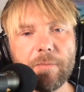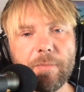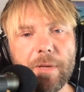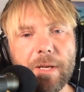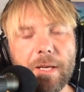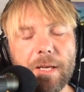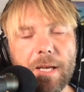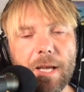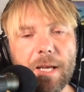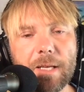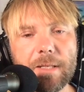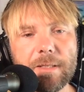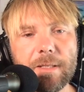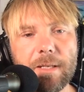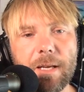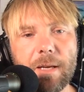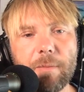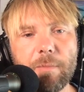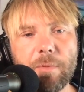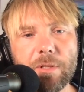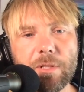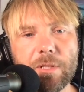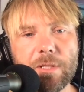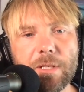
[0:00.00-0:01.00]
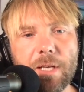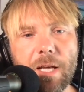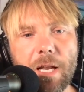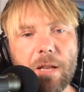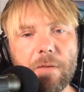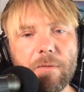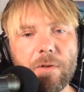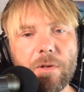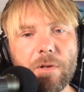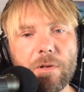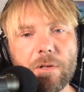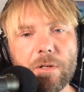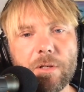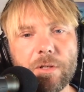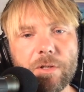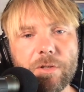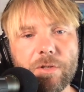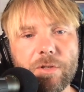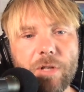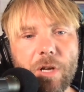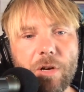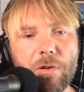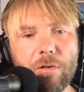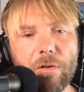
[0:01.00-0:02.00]
PKT, but just kind of your
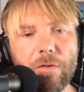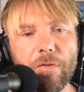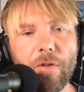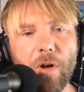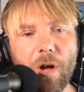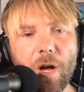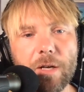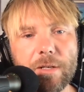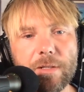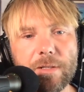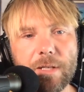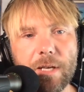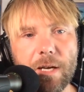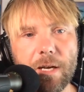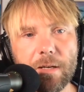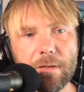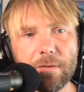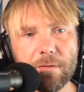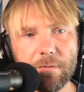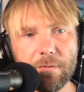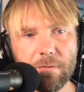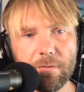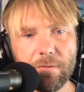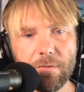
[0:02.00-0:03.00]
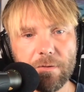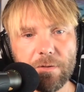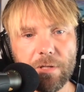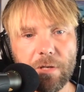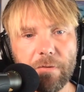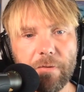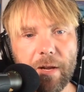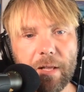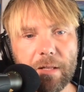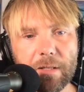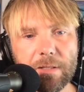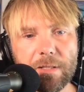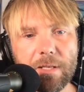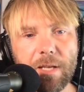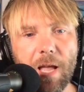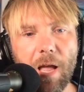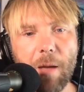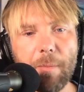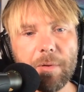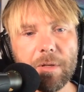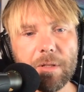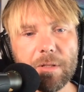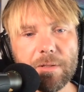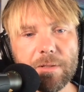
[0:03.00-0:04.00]
general thoughts on surveillance
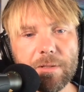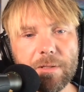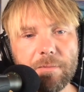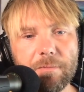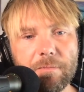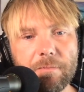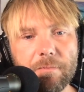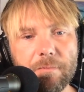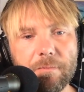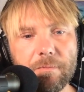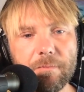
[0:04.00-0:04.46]
capitalism.